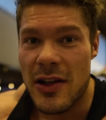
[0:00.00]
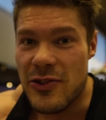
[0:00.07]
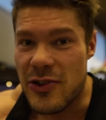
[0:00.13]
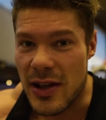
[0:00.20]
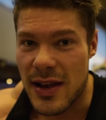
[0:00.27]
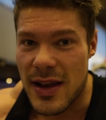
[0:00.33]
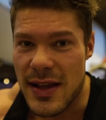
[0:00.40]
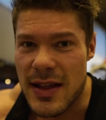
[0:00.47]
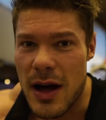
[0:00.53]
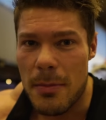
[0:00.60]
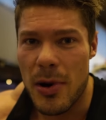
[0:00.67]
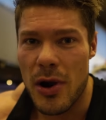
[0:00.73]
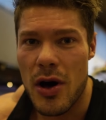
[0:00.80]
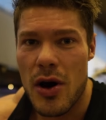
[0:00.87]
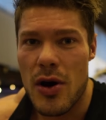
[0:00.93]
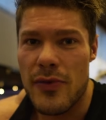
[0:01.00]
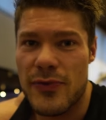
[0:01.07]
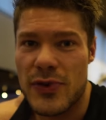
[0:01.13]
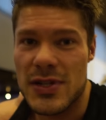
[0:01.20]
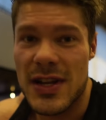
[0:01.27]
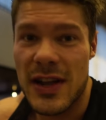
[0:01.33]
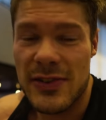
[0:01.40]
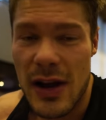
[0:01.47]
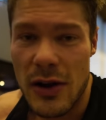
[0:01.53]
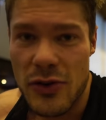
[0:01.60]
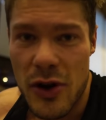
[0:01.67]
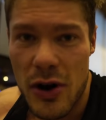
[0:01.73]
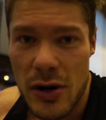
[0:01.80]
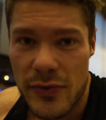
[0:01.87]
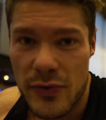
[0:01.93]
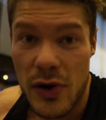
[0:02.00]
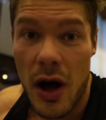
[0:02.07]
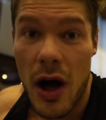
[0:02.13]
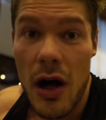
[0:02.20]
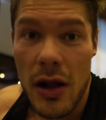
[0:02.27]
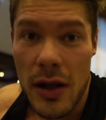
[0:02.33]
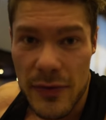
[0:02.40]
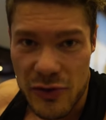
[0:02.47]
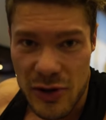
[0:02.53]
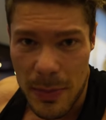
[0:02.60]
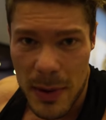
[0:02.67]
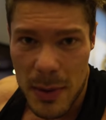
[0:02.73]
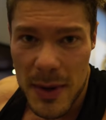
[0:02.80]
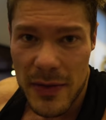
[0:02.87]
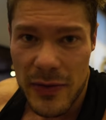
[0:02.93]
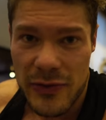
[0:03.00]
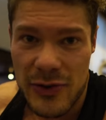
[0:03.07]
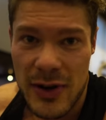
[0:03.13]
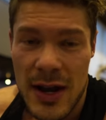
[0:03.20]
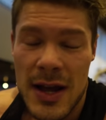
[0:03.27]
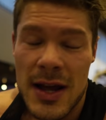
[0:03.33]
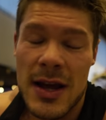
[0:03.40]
Check the link down below for discount code for all the supplements.